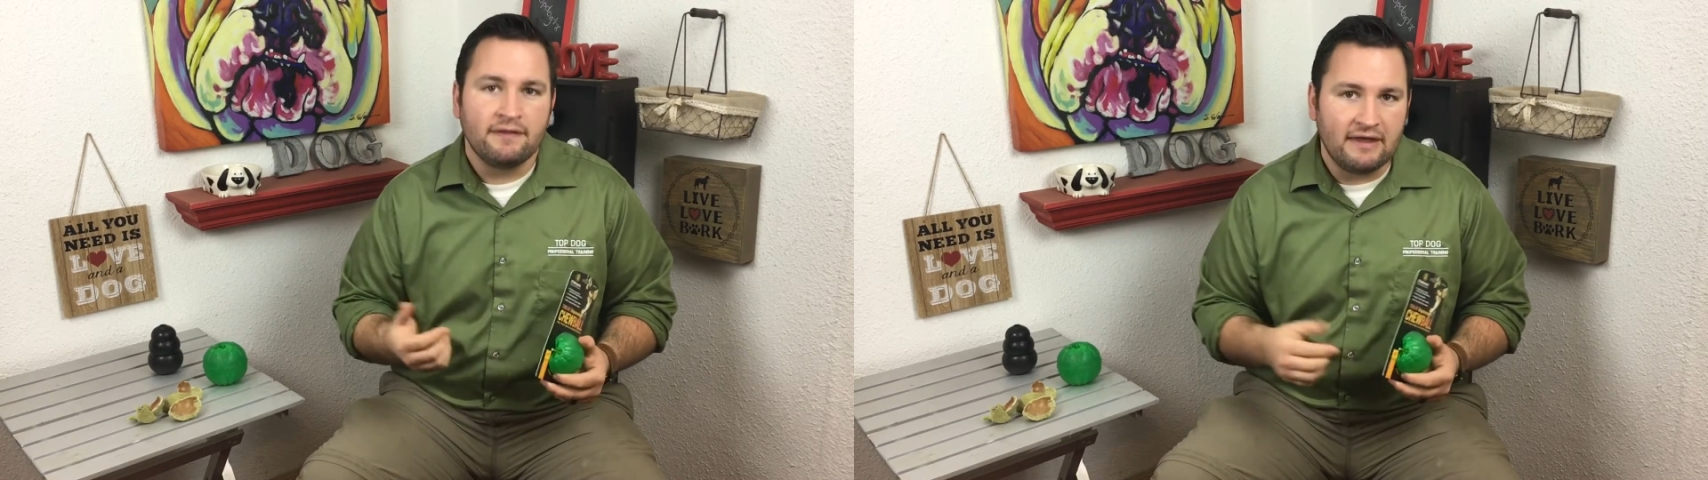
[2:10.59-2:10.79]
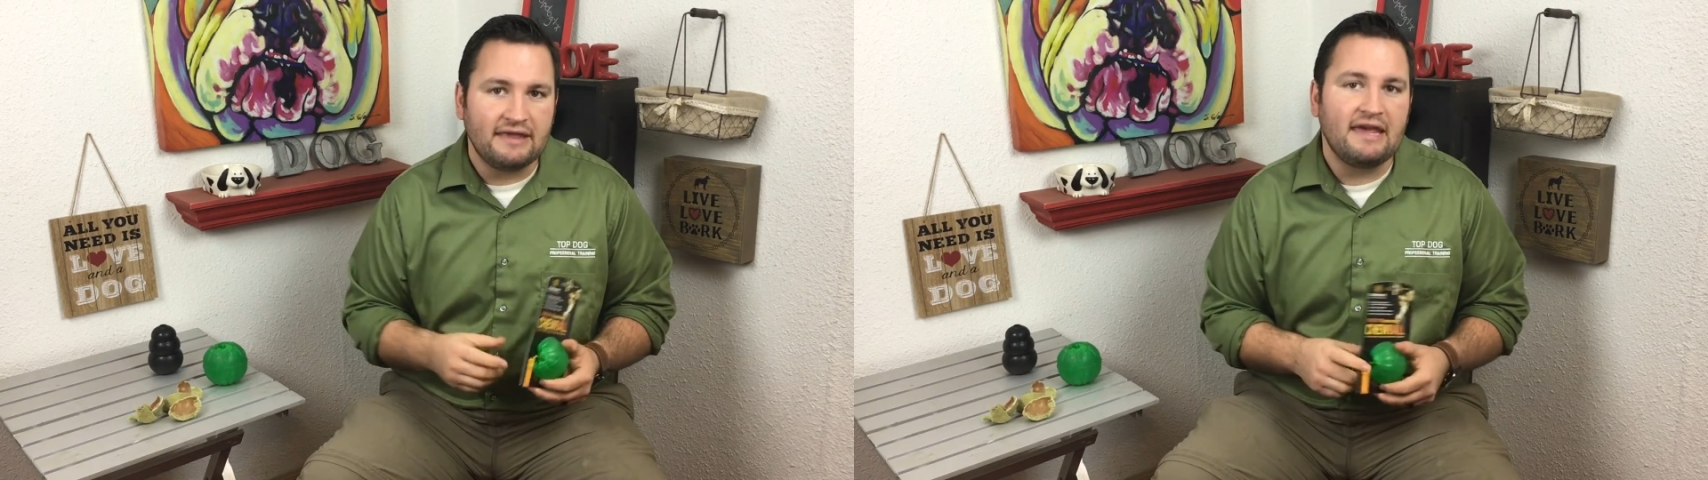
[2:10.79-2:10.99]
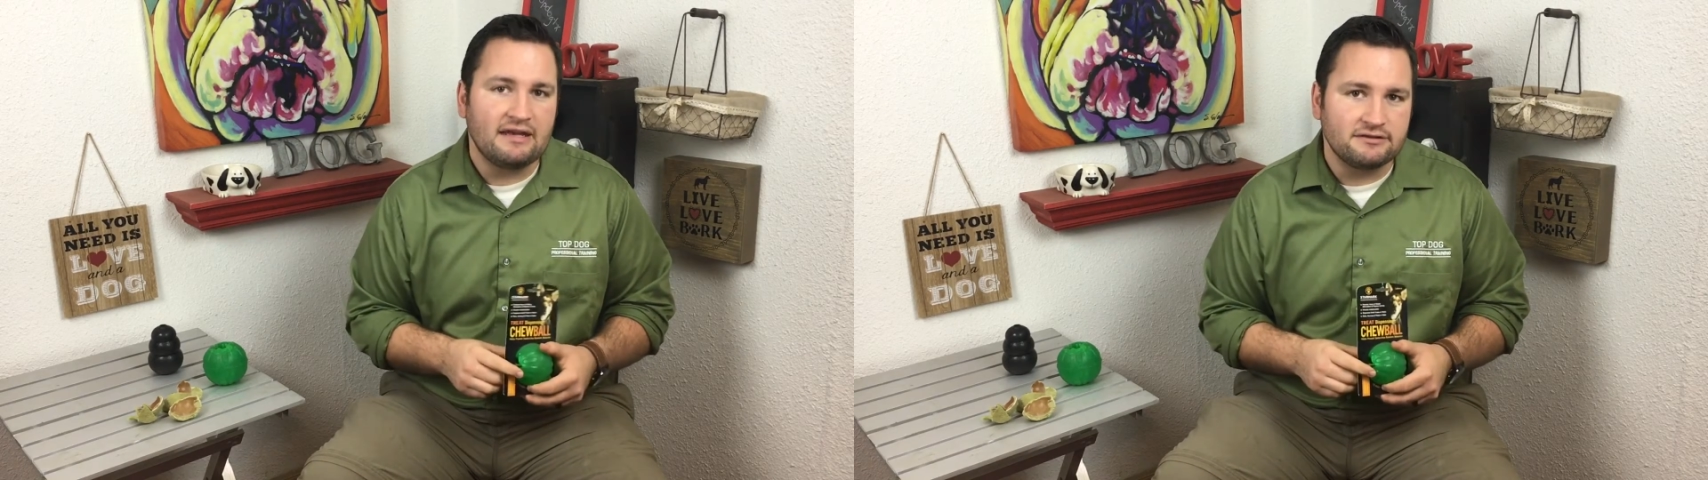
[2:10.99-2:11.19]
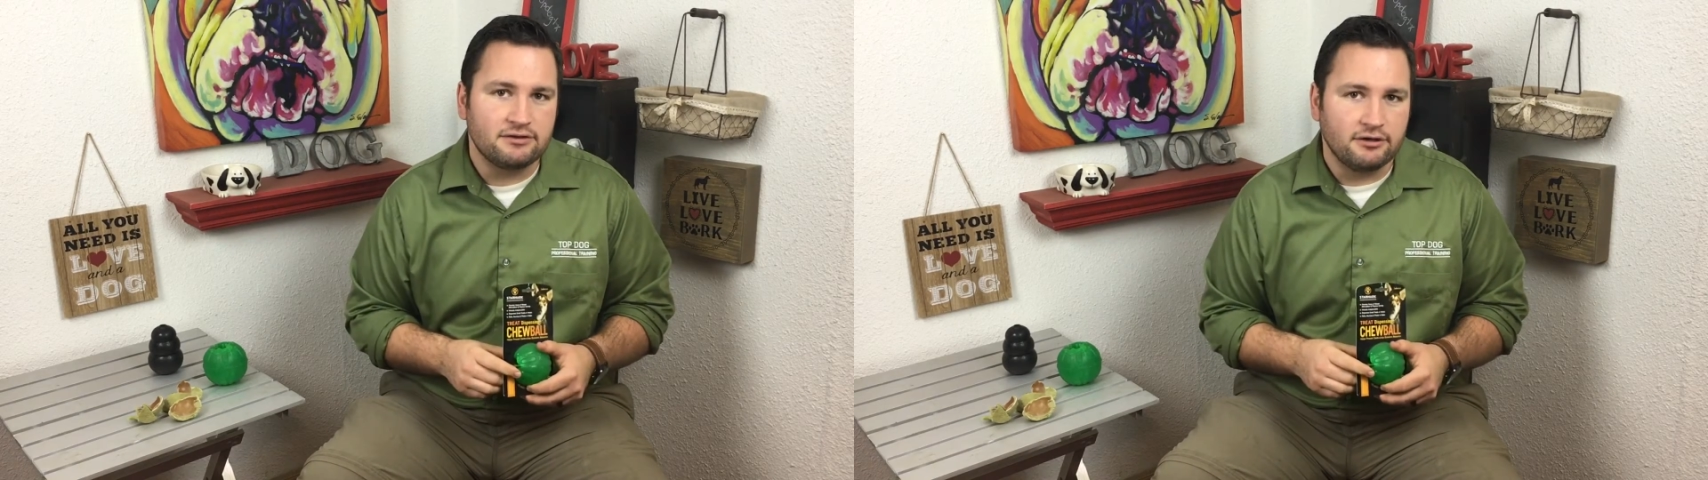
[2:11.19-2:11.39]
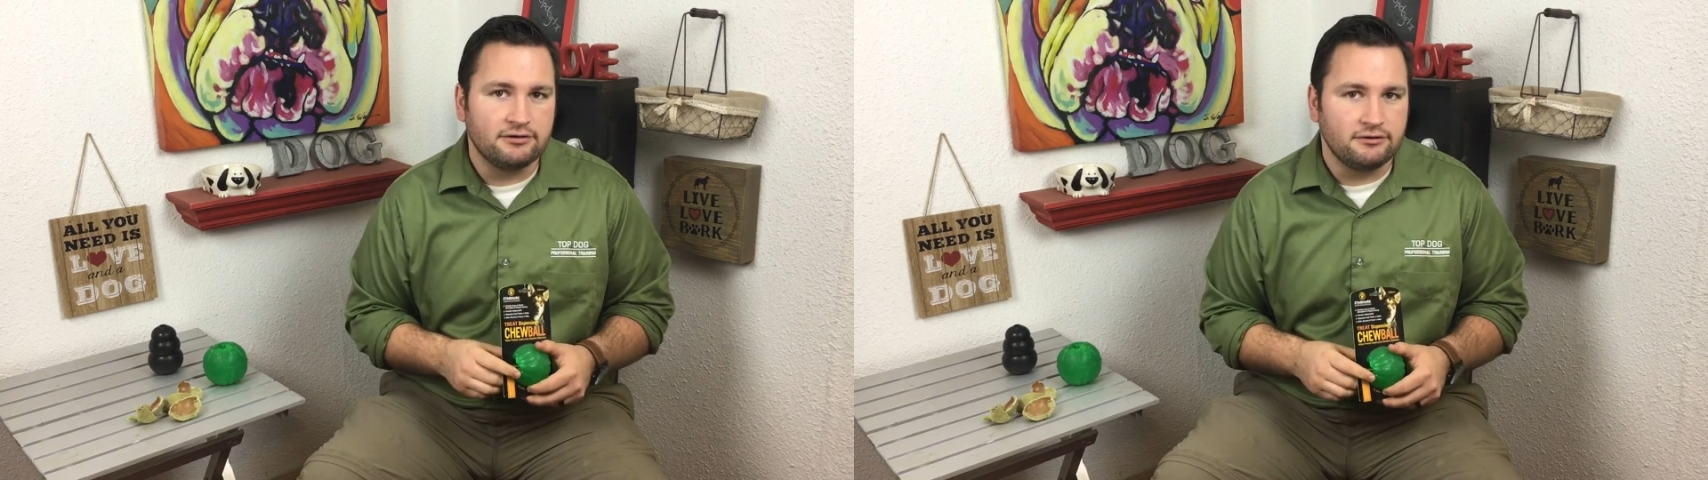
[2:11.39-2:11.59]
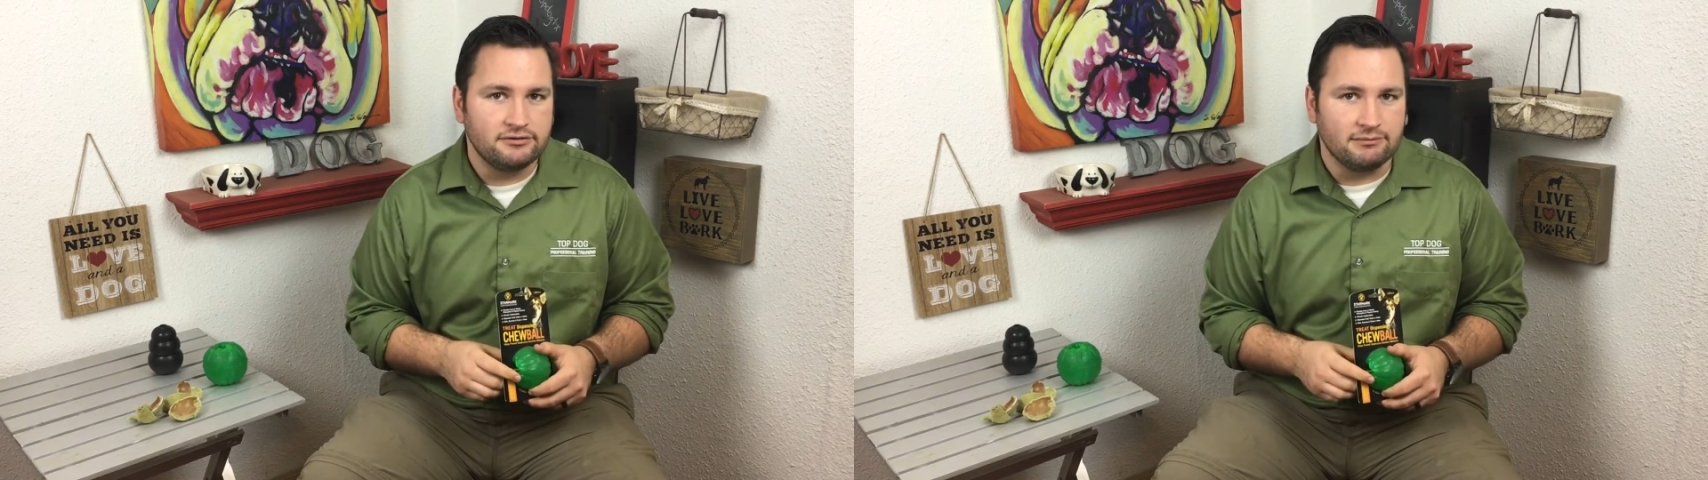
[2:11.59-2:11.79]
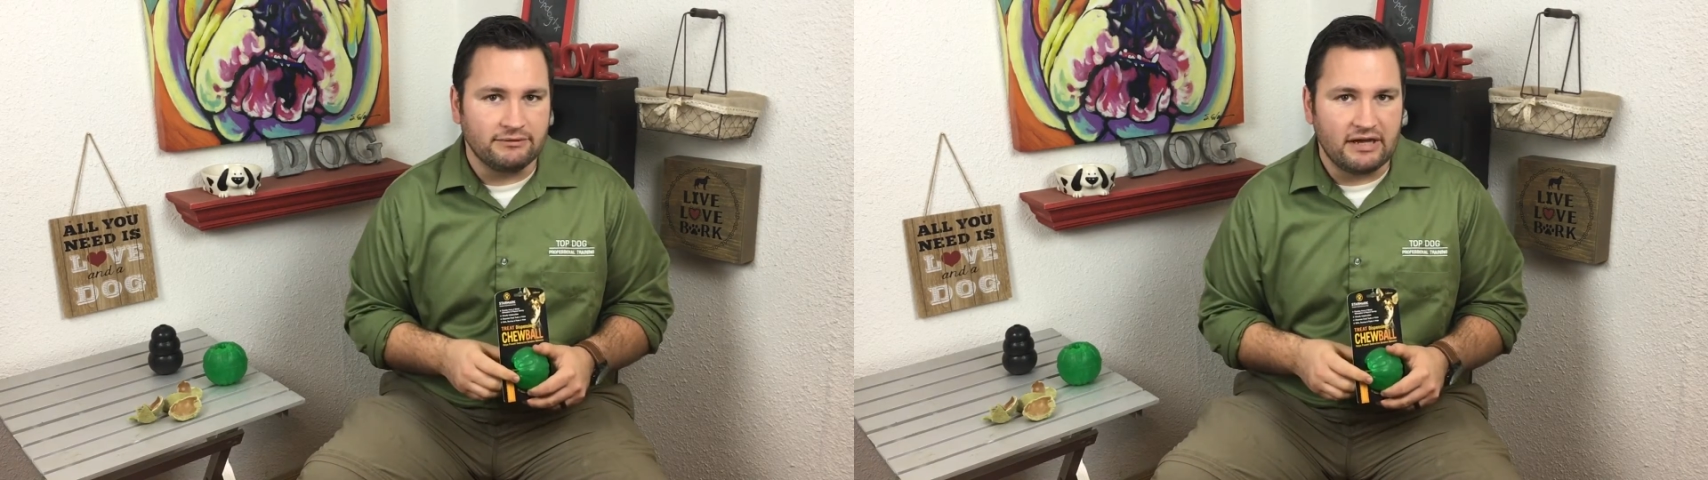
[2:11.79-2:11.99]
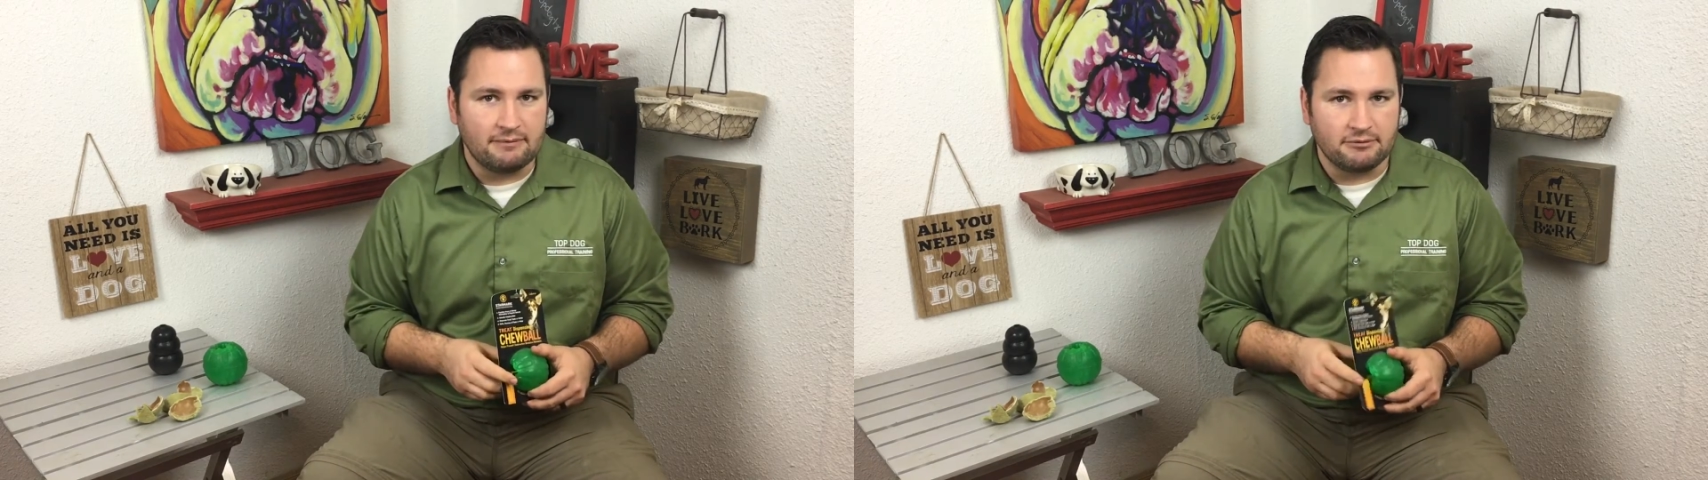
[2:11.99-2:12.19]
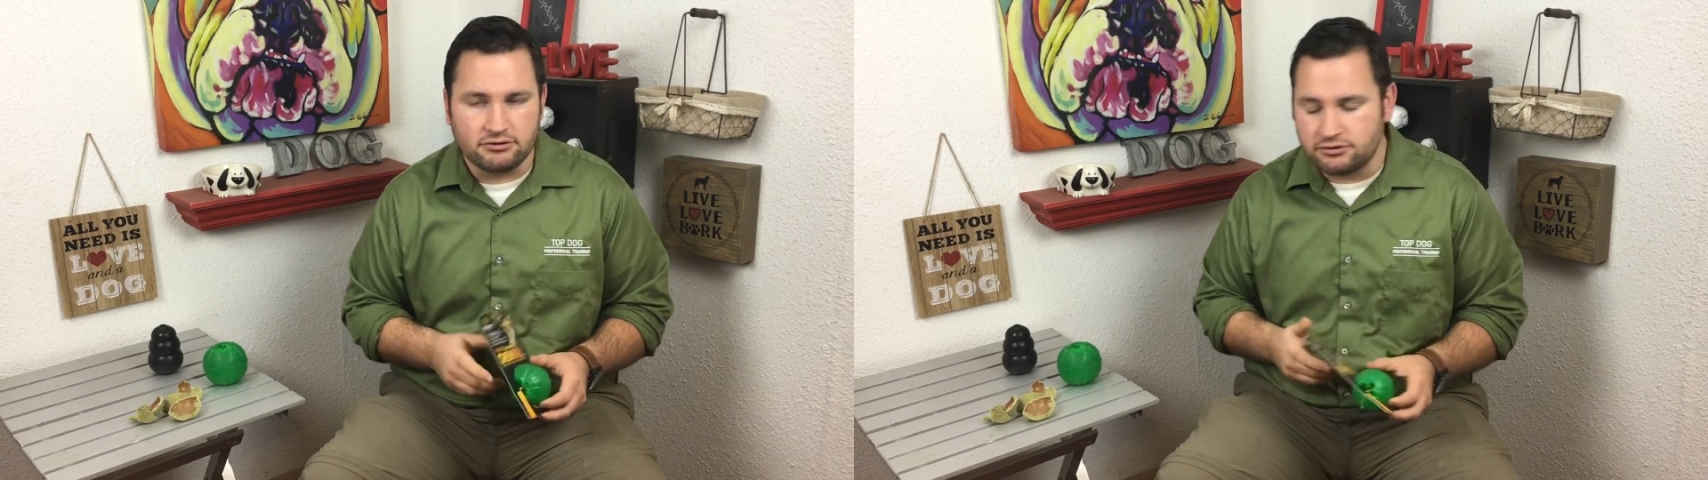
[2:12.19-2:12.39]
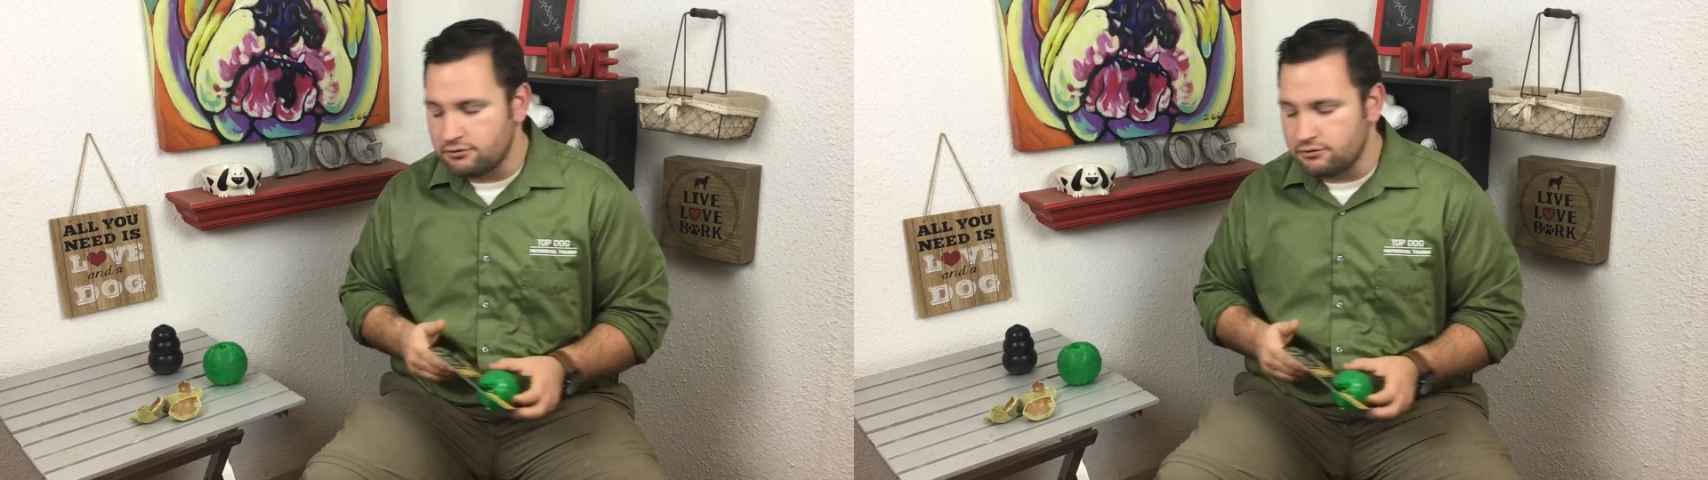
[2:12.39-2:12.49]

they can start to do some damage